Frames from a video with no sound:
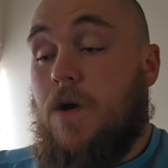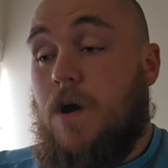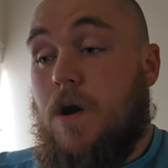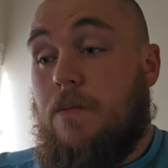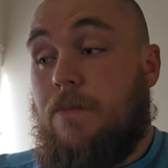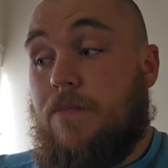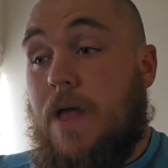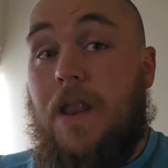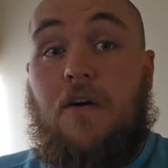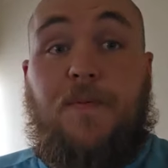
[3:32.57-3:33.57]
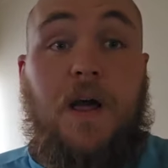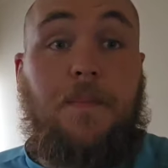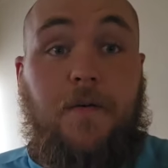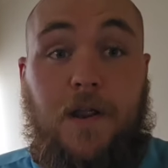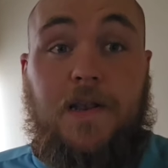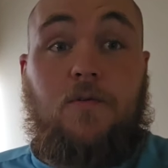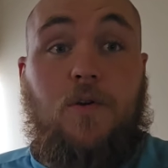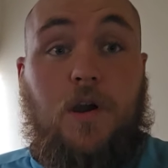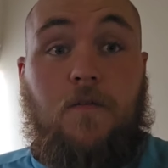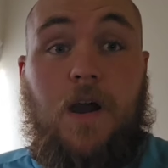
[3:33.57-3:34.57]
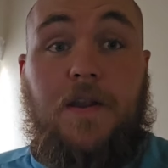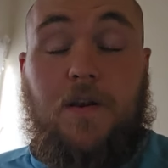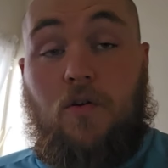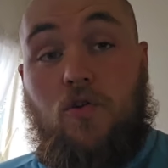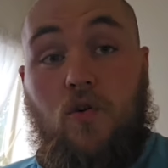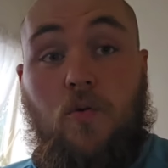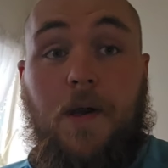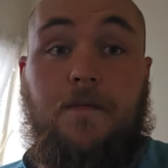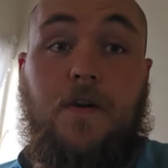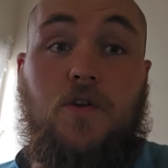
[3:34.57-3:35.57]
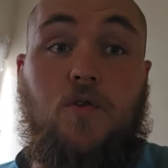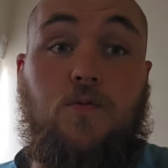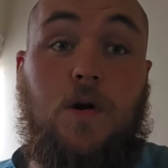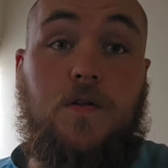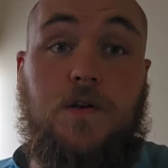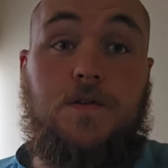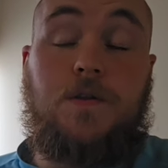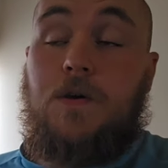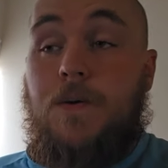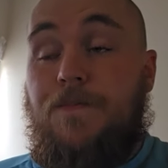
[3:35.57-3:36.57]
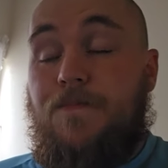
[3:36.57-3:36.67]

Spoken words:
Now that I've been up there and had a little look around and I saw where the venue was, and